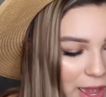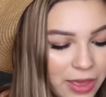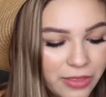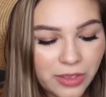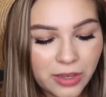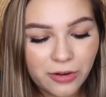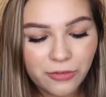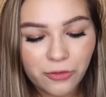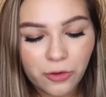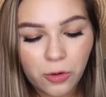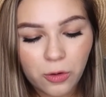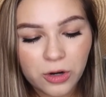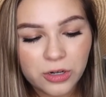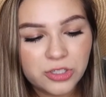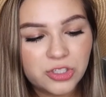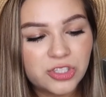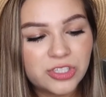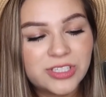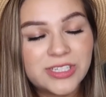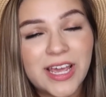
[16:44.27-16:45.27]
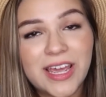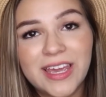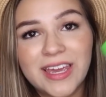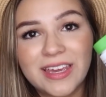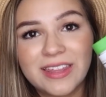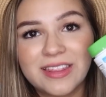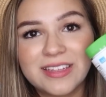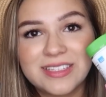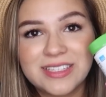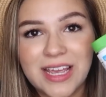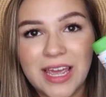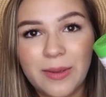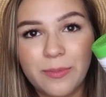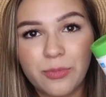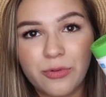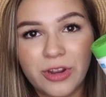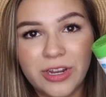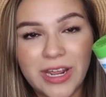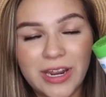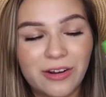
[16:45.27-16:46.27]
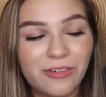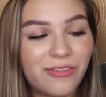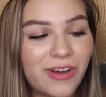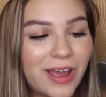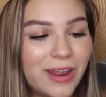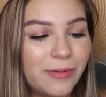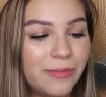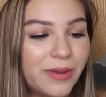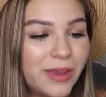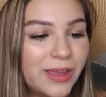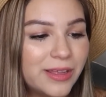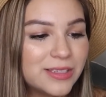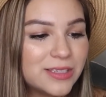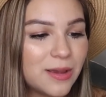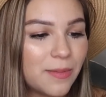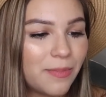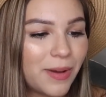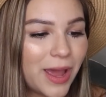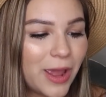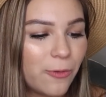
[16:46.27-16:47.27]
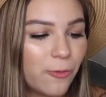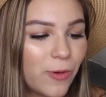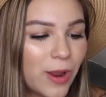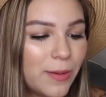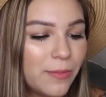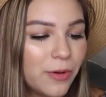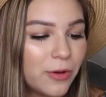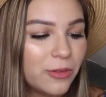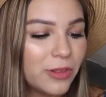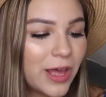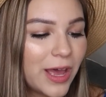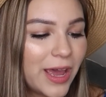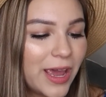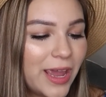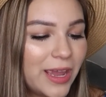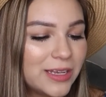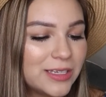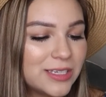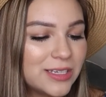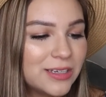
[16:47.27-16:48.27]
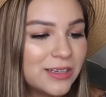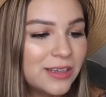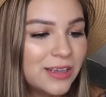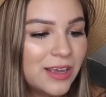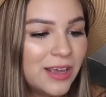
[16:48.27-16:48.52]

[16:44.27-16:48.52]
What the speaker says: And then of course just taking the same prenatal vitamins by Rainbow Light,